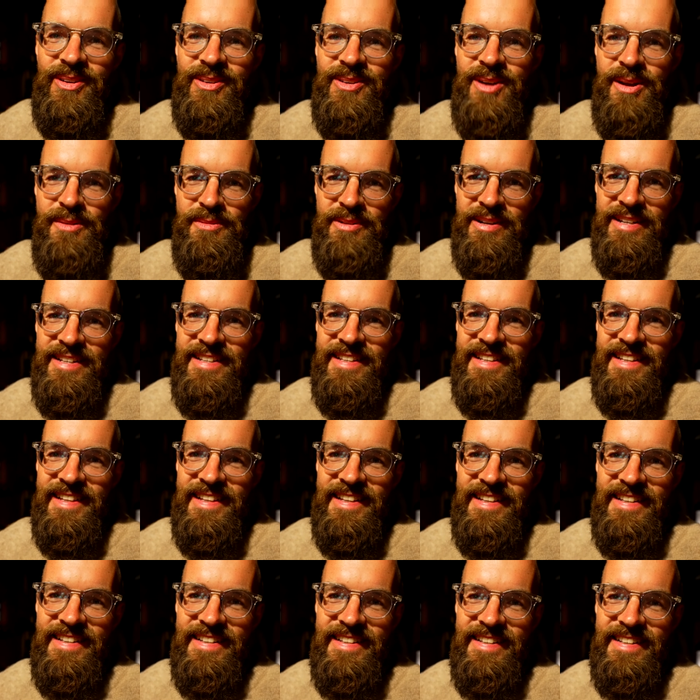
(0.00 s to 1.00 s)
"Robert,
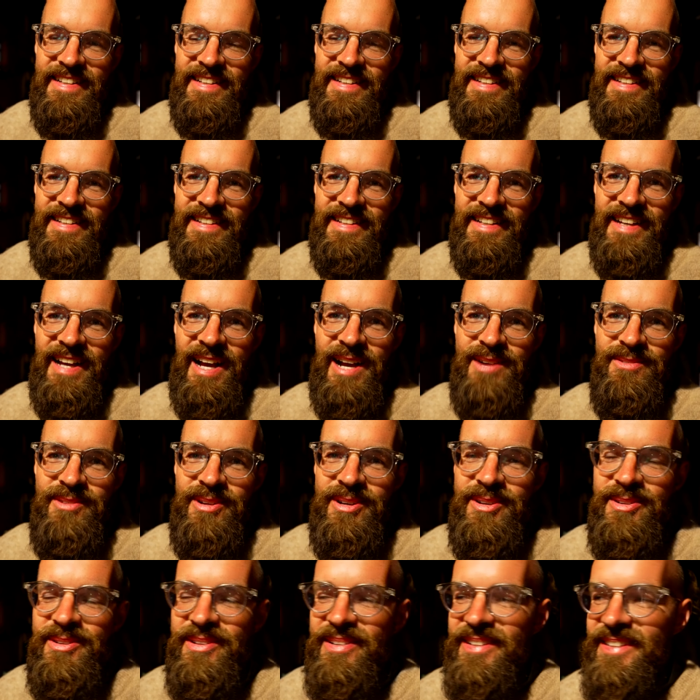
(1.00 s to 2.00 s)
I
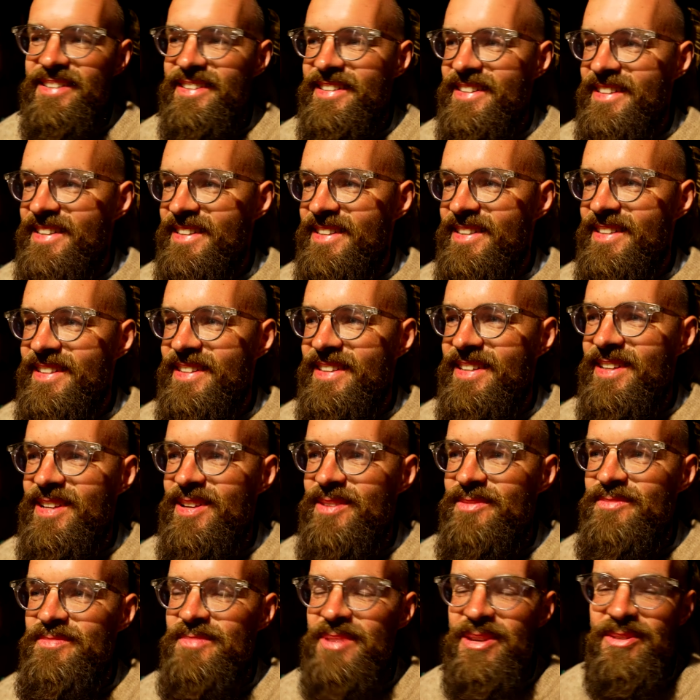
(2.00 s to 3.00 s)
want to
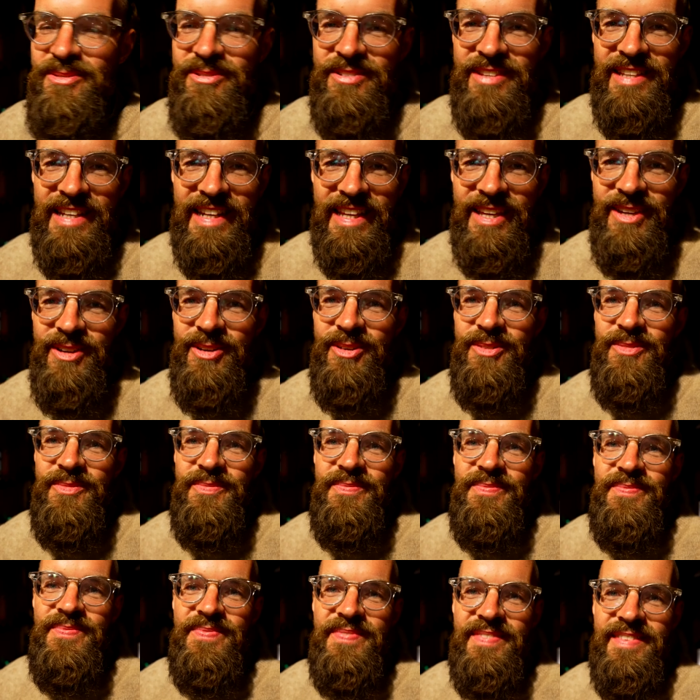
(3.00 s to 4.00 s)
be with Leo.
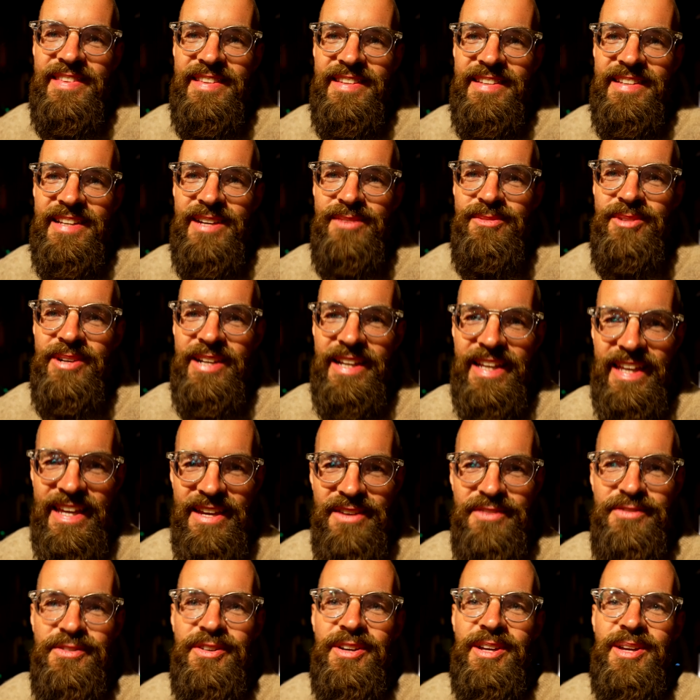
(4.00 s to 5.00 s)
I want to
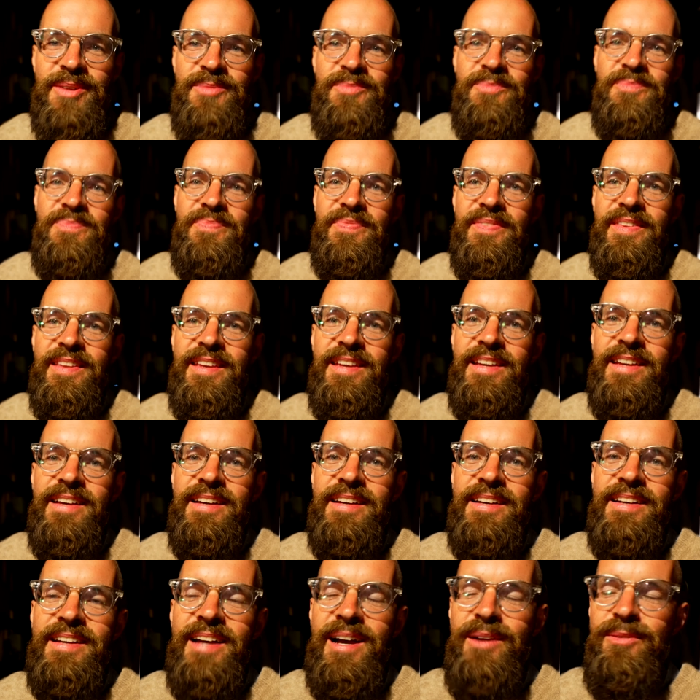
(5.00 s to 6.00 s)
care for him.
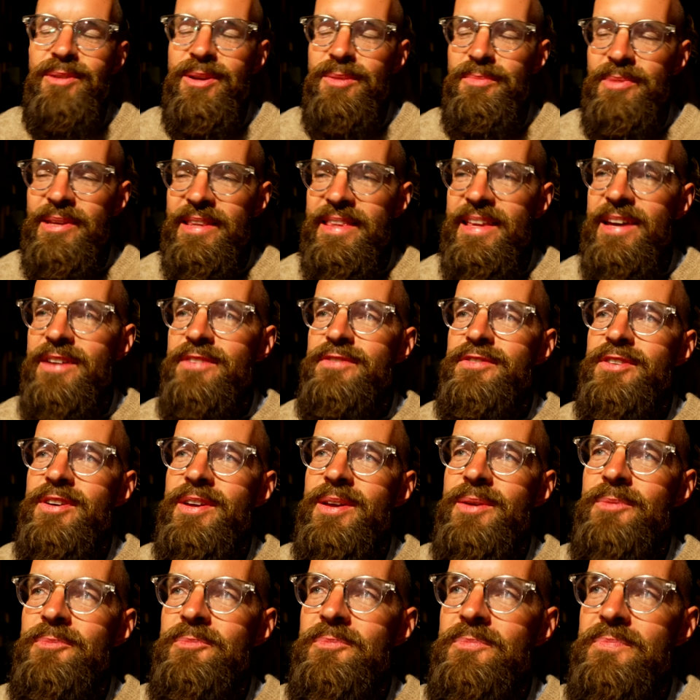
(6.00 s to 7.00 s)
I want to be there for
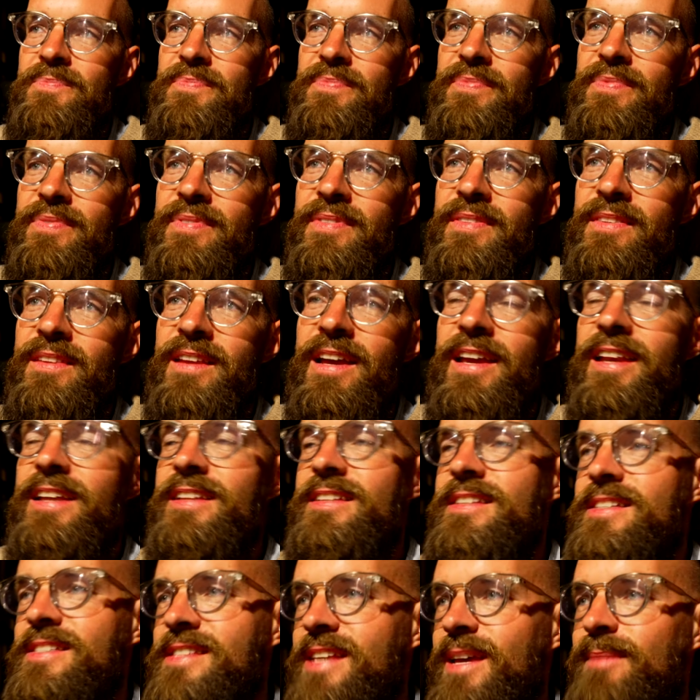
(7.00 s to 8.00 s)
him. And at
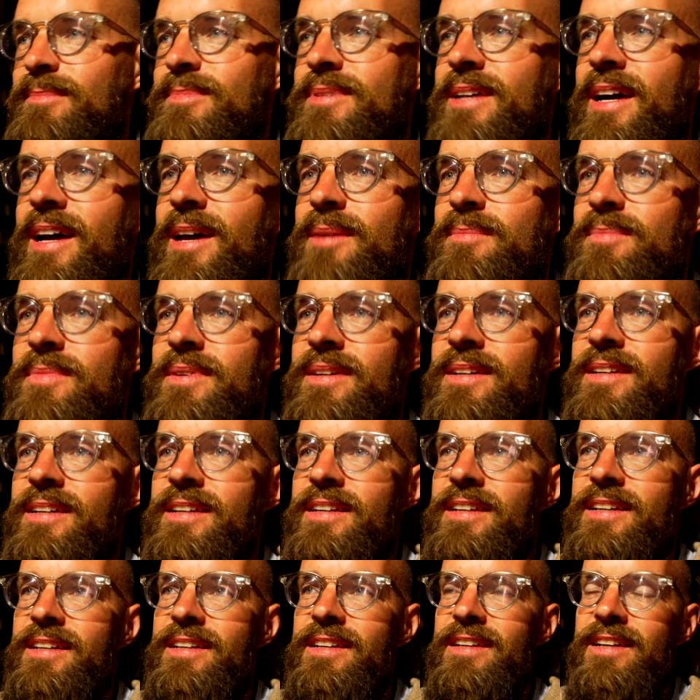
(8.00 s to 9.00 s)
the same time,
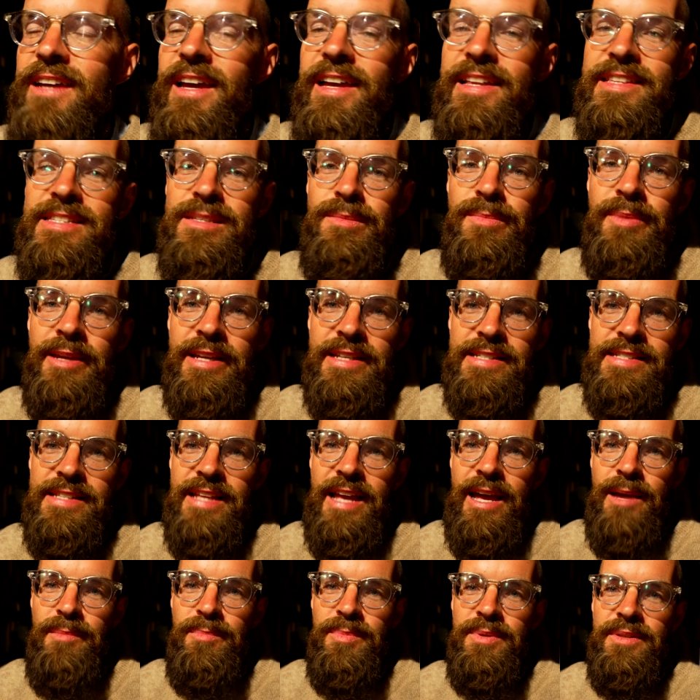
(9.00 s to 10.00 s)
it's a big
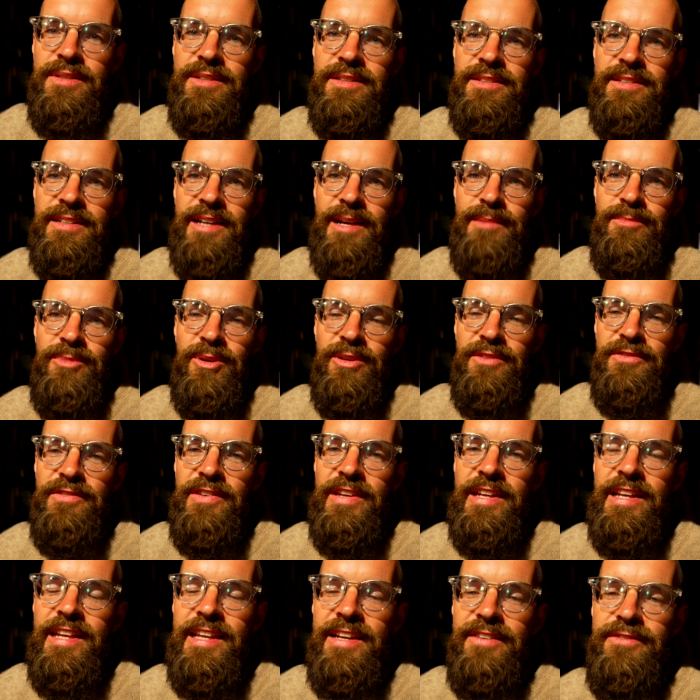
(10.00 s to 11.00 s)
step. I'm not
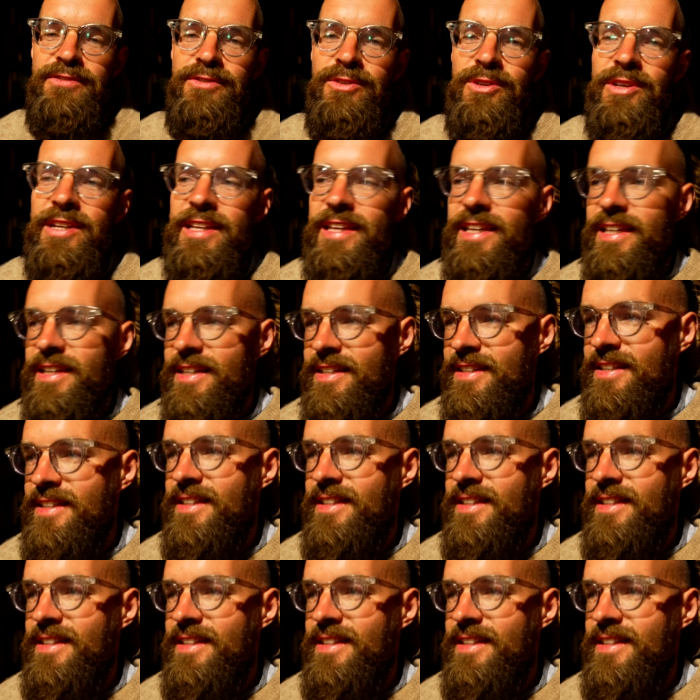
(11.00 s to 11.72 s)
feeling fully